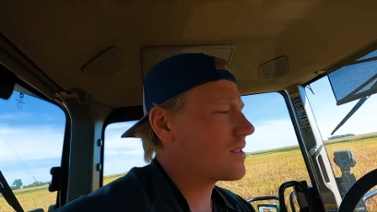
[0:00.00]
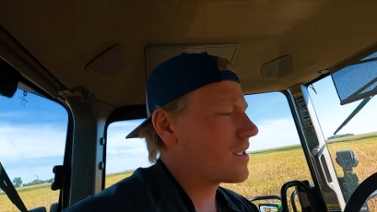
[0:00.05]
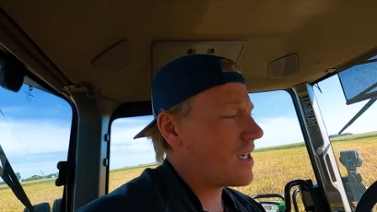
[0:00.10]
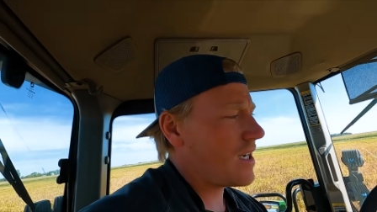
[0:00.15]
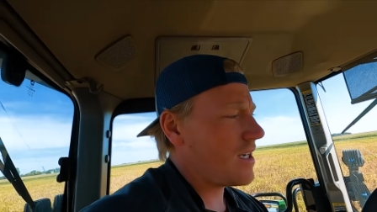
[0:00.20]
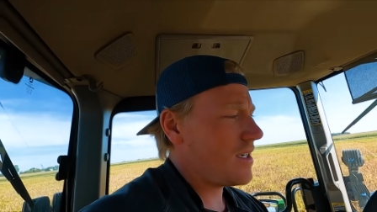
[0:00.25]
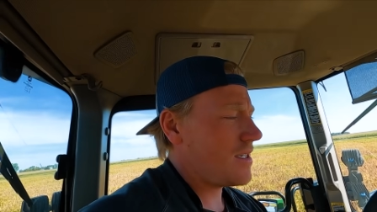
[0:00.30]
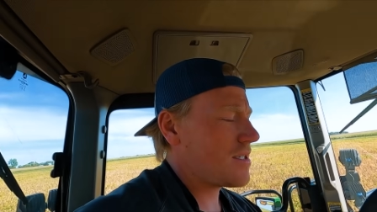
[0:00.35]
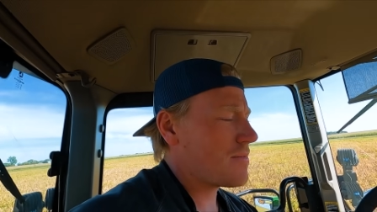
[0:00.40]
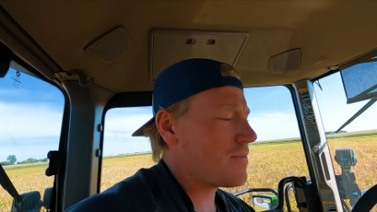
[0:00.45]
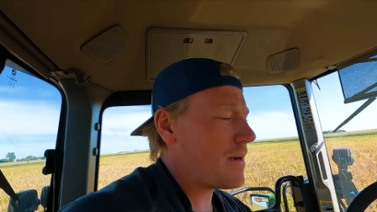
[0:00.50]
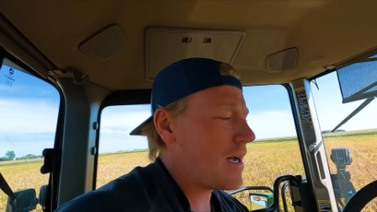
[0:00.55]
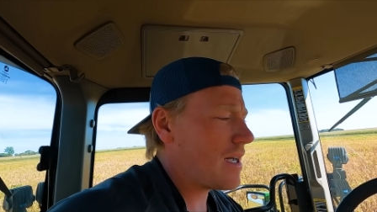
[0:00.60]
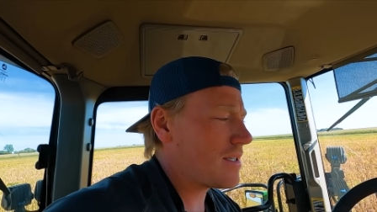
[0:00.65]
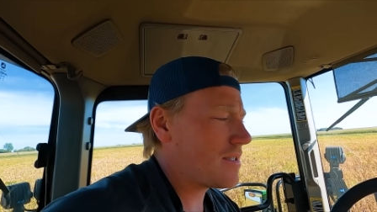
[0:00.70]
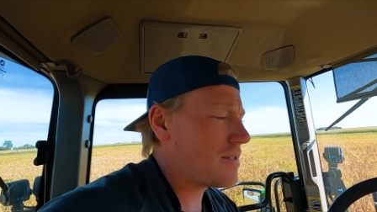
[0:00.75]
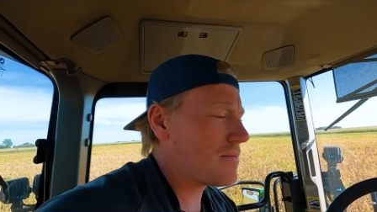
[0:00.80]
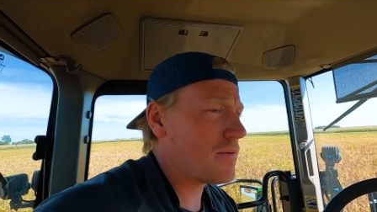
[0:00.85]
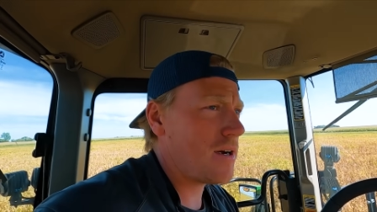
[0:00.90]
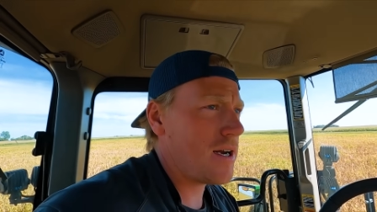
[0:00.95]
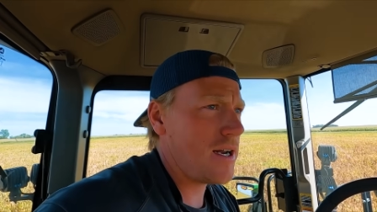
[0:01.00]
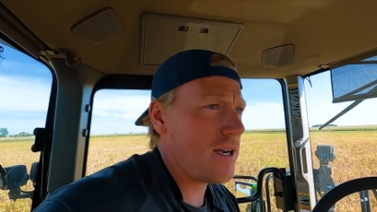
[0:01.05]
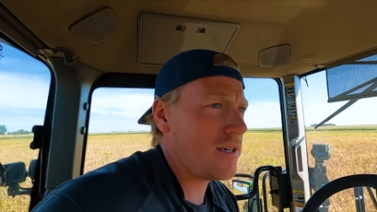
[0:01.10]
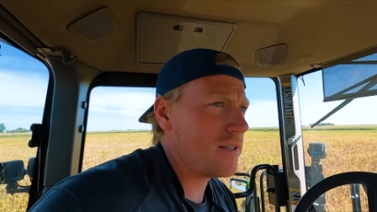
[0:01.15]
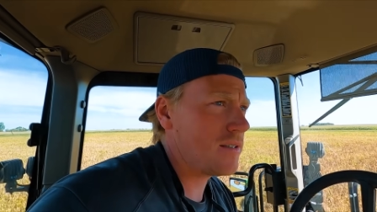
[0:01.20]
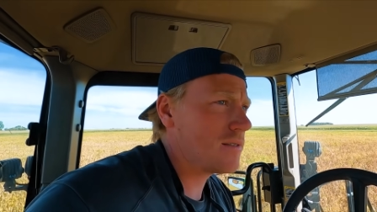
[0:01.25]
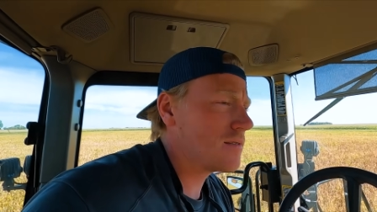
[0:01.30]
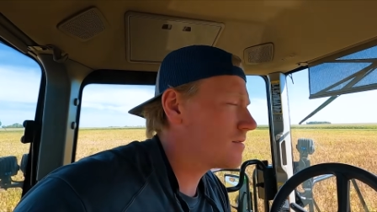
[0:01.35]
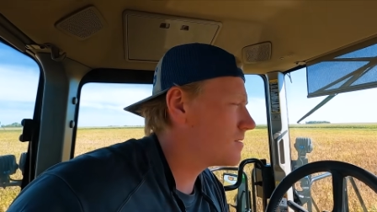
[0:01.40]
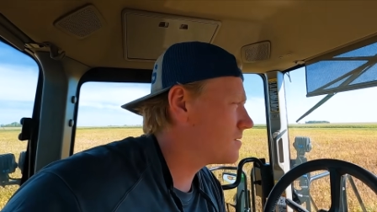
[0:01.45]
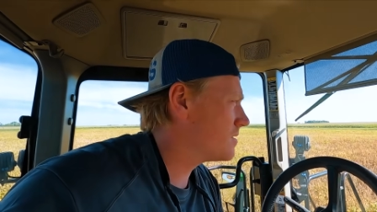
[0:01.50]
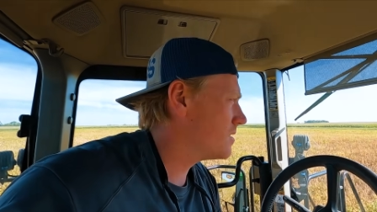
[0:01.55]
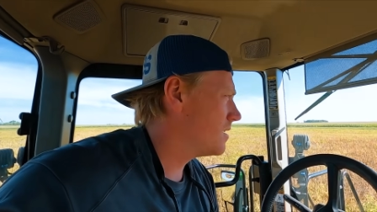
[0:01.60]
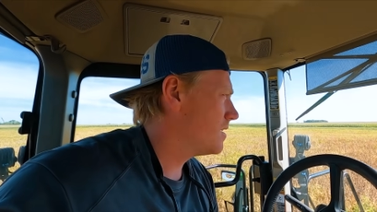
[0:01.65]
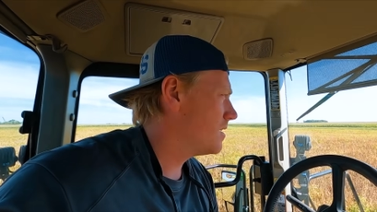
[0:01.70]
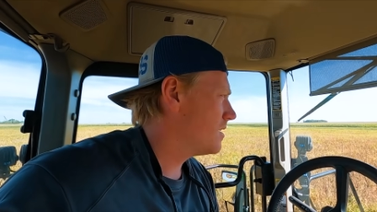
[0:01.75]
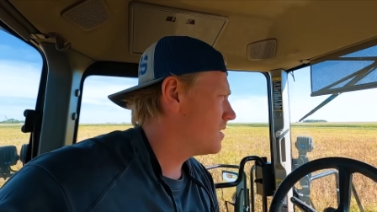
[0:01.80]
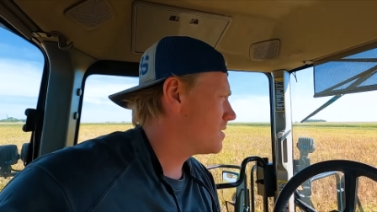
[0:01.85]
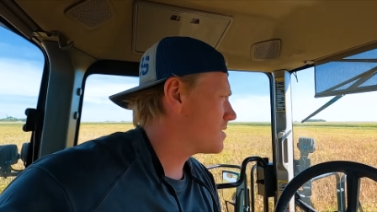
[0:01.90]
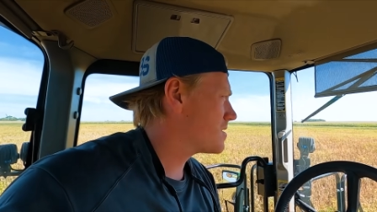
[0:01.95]
Kind of spot spraying
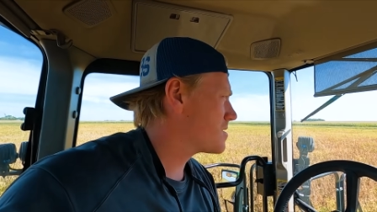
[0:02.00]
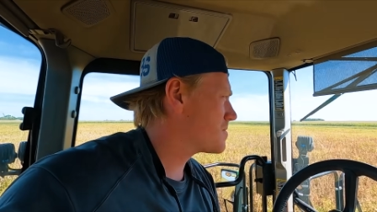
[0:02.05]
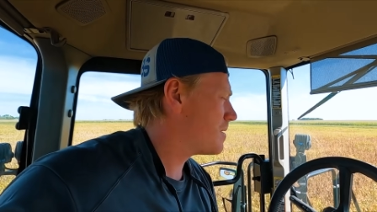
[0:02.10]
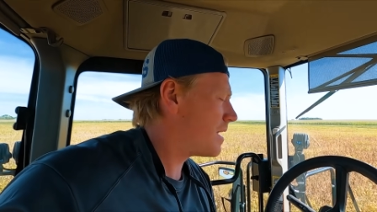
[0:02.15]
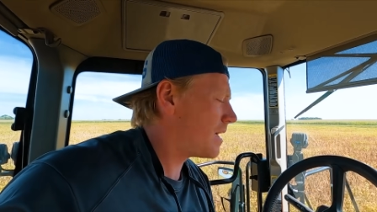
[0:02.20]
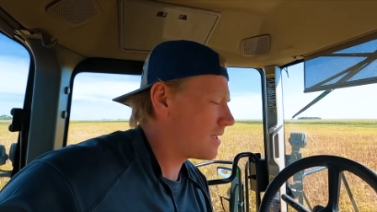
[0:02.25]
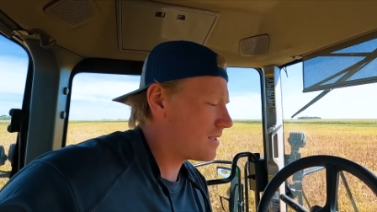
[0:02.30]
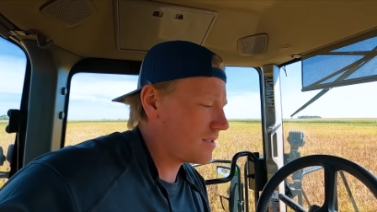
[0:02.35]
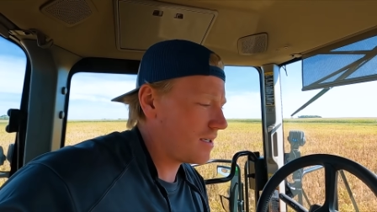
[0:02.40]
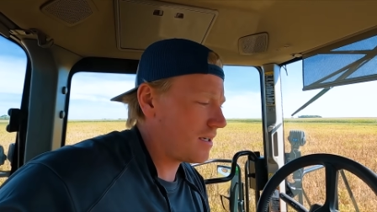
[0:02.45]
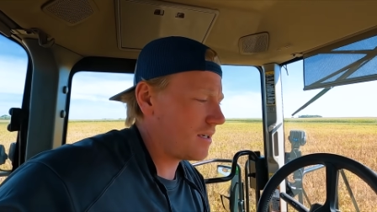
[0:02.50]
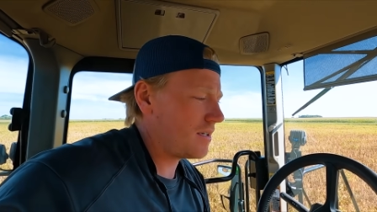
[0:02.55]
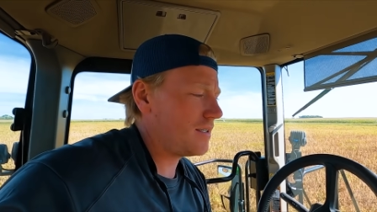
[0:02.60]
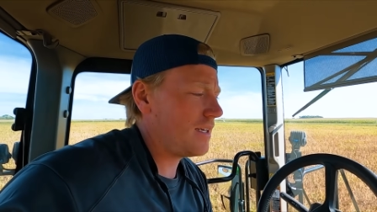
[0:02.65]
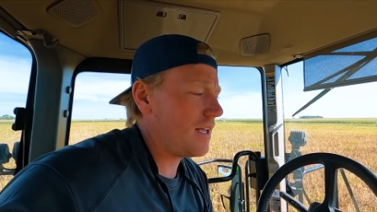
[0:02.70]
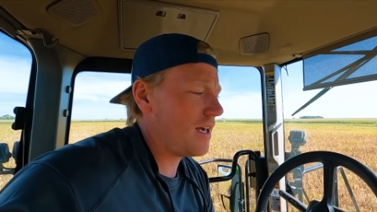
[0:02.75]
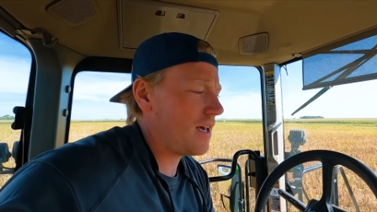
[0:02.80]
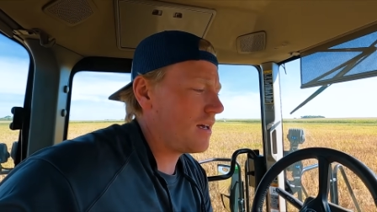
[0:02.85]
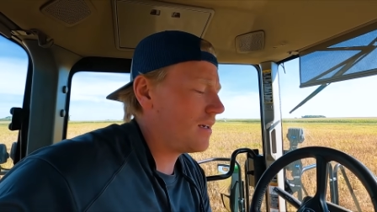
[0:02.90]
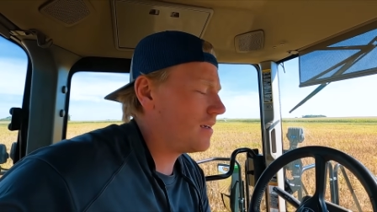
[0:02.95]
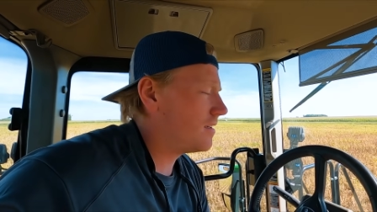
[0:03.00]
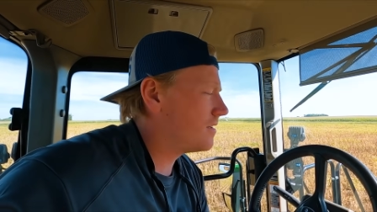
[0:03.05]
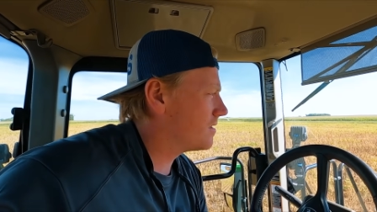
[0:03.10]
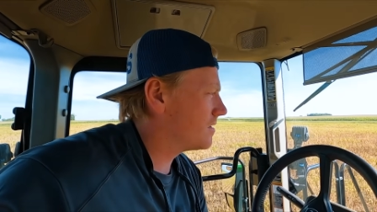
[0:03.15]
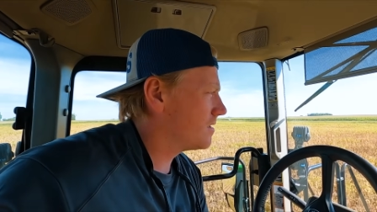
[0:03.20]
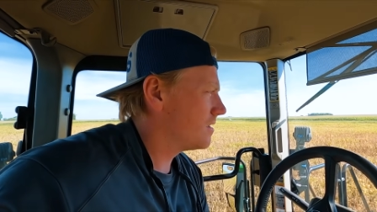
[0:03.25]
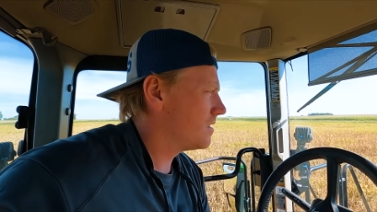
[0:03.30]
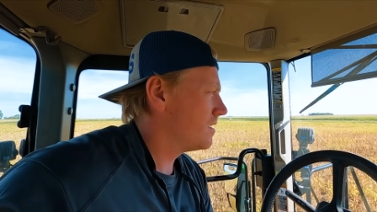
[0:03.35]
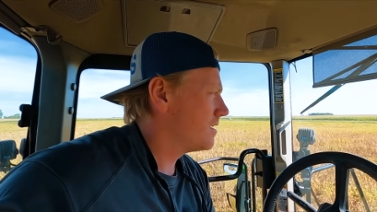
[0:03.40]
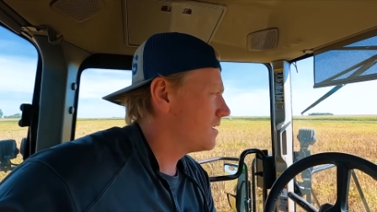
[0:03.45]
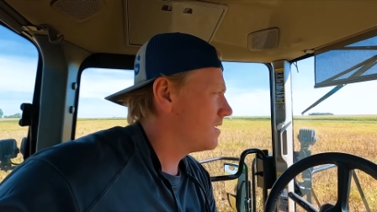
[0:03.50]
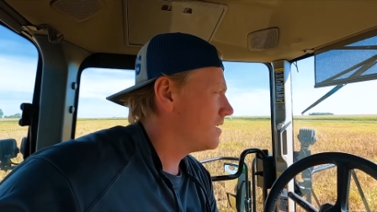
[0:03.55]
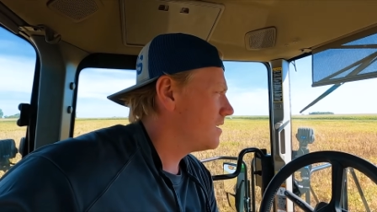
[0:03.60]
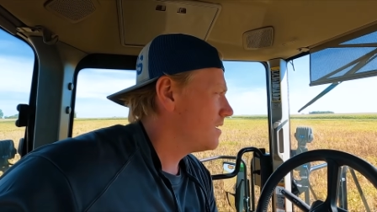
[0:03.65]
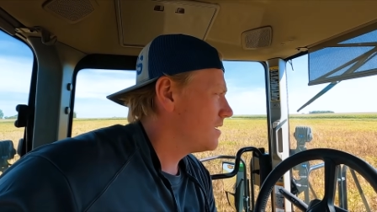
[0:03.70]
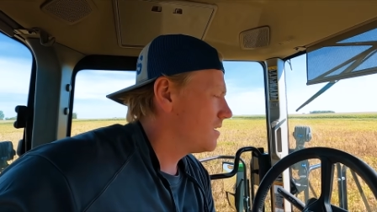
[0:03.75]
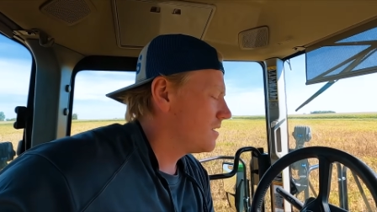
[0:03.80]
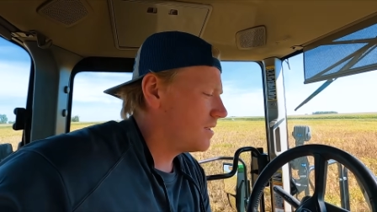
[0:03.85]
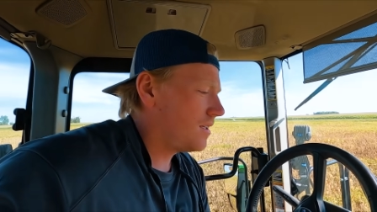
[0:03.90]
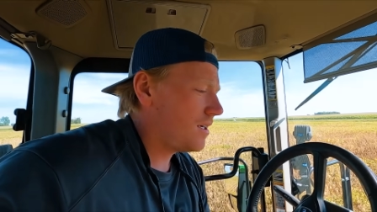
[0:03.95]
spots that are dead.
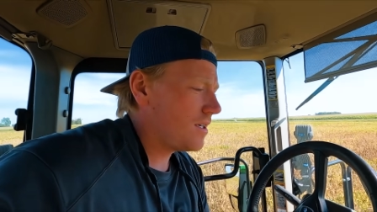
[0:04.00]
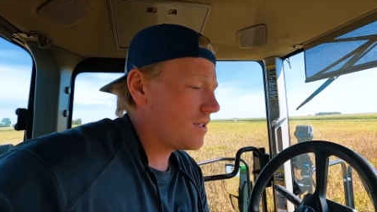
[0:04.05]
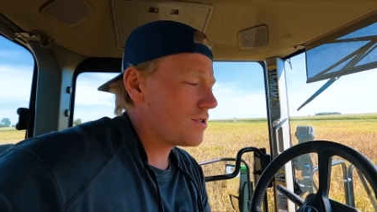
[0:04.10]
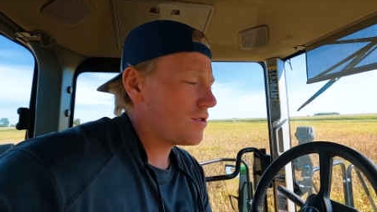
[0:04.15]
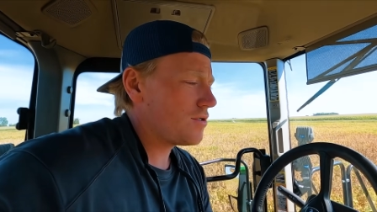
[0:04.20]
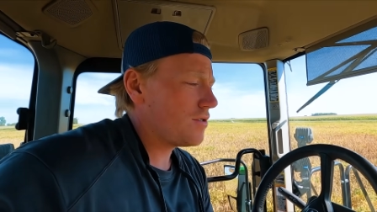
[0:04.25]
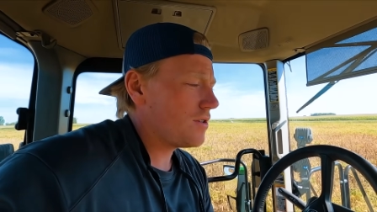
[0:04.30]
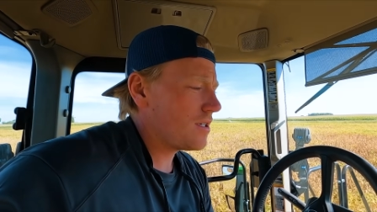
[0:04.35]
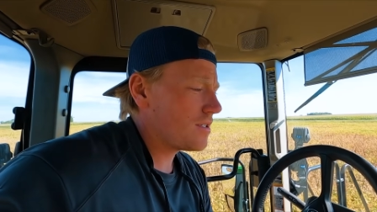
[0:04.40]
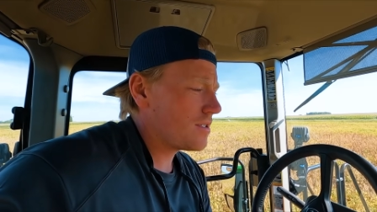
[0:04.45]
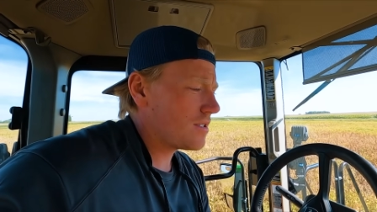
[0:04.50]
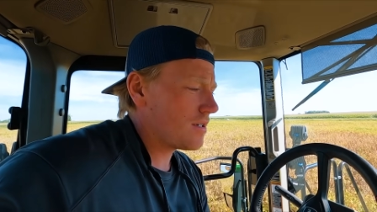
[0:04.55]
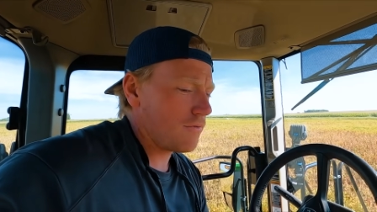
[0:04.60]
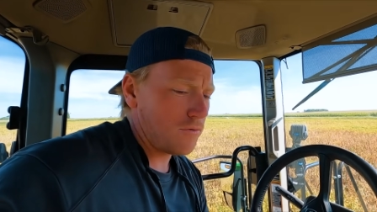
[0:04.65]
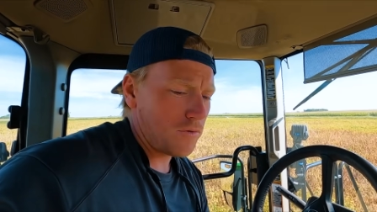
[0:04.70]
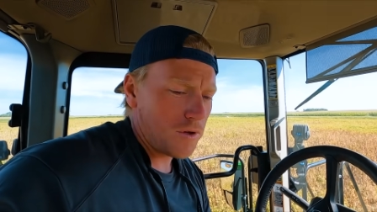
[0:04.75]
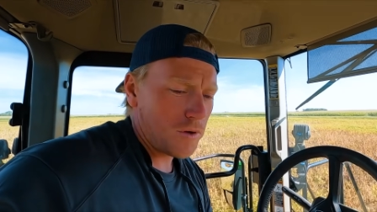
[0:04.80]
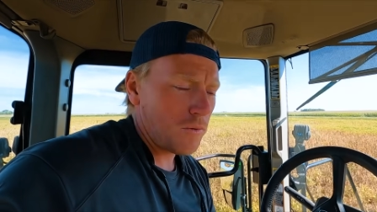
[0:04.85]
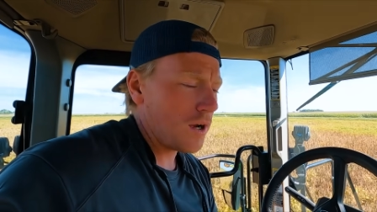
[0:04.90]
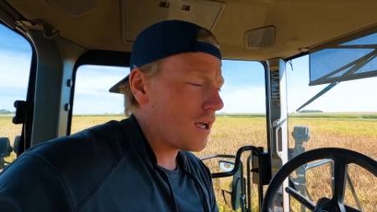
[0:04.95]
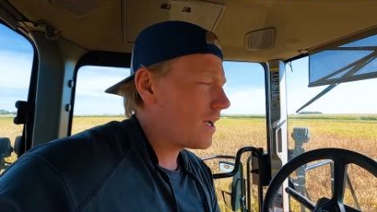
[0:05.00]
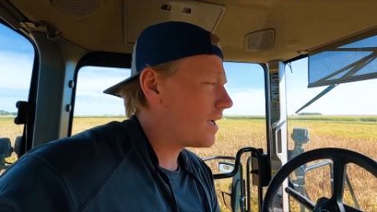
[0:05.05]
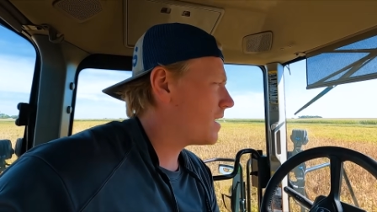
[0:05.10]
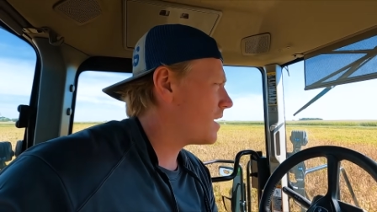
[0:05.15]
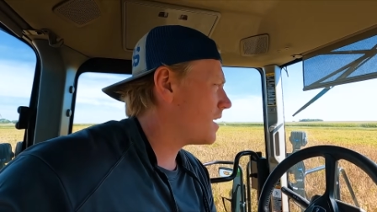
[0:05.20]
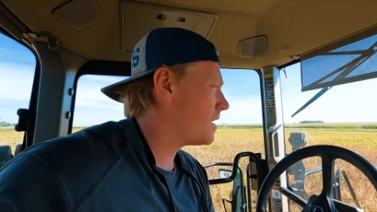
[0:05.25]
The issue is if we wait